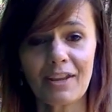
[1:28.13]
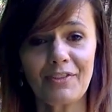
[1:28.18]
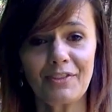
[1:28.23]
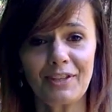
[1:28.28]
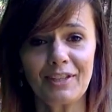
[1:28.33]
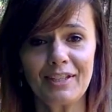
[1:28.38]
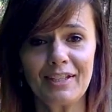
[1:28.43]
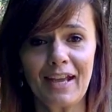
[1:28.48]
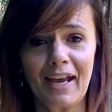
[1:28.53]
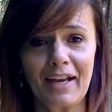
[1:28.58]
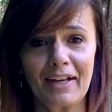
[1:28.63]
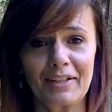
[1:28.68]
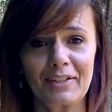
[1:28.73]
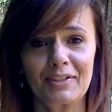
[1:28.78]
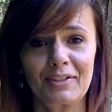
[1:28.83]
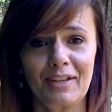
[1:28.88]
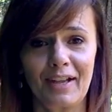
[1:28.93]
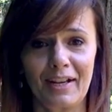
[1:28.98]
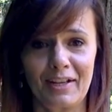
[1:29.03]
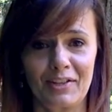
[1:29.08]
the
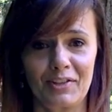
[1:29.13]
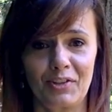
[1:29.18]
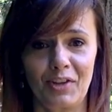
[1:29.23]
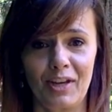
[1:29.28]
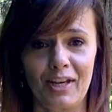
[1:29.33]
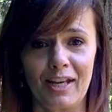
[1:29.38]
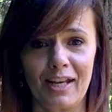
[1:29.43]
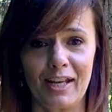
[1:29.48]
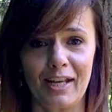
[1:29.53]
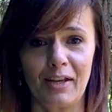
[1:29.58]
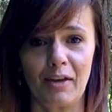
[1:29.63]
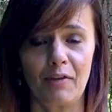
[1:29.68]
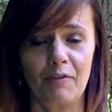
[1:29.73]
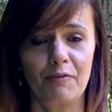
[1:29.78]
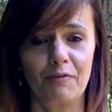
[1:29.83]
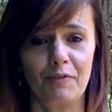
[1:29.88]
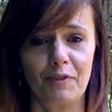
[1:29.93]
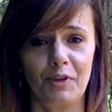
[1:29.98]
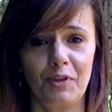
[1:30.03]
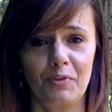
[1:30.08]
next exciting
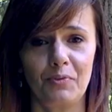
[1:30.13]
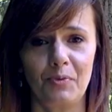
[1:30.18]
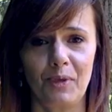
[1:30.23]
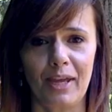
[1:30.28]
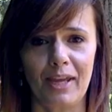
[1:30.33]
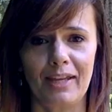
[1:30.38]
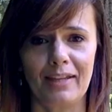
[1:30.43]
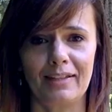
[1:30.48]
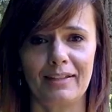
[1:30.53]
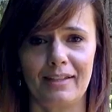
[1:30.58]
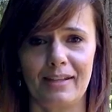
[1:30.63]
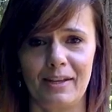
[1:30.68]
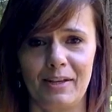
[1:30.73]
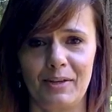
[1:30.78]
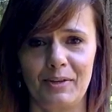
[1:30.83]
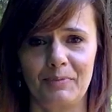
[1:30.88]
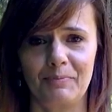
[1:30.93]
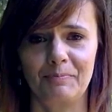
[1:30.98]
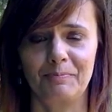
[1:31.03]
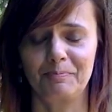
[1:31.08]
few weeks
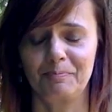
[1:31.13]
here.